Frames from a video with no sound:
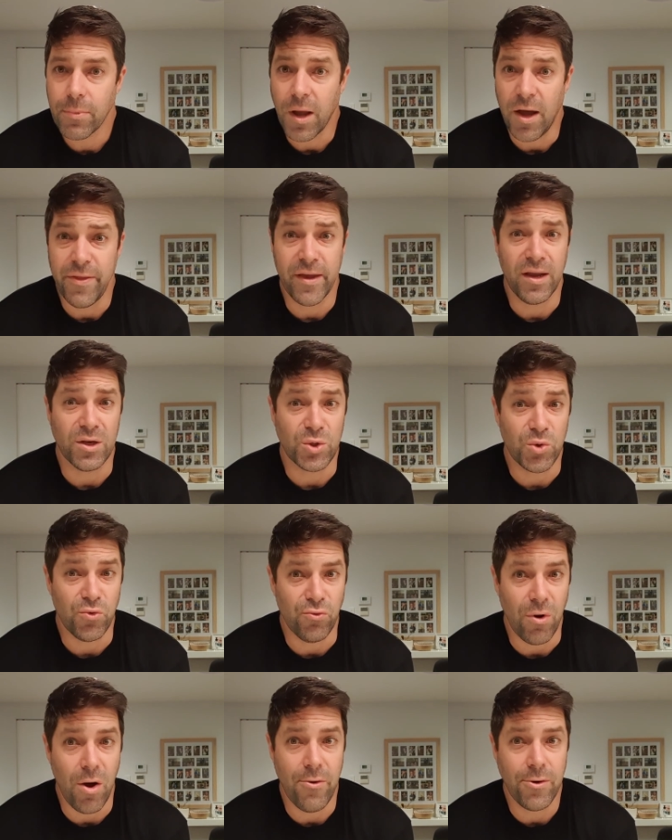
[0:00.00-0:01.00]
think it's
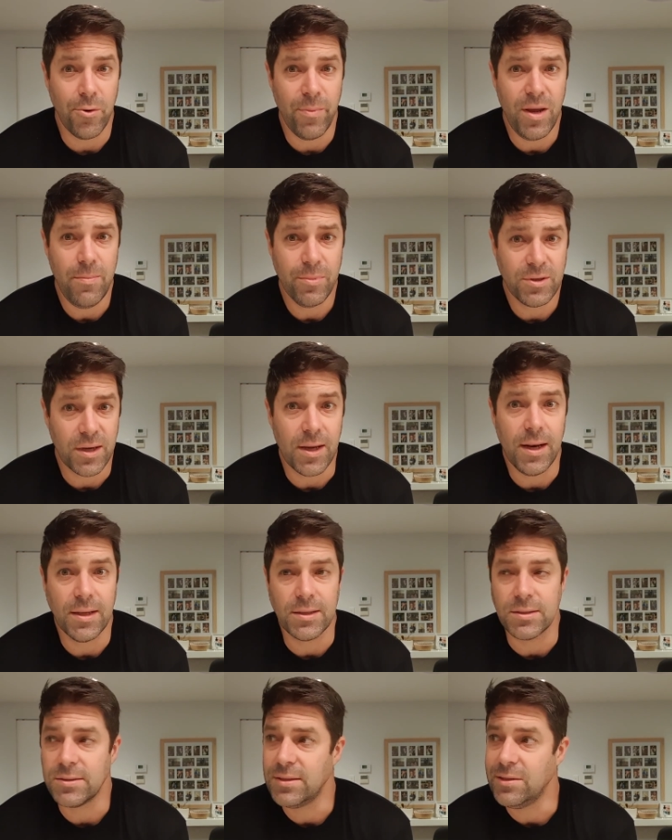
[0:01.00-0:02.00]
grown on me, particularly as
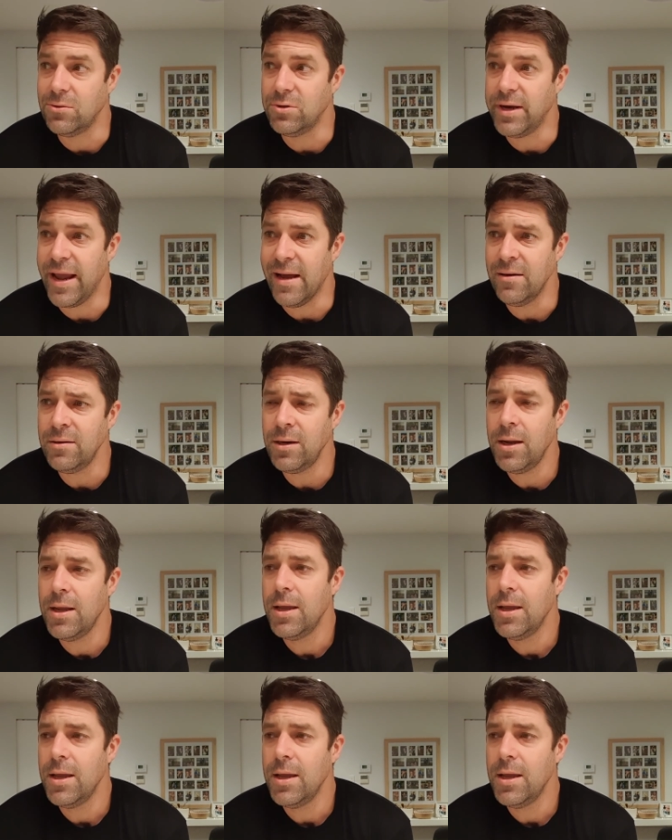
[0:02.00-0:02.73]
it's settled down.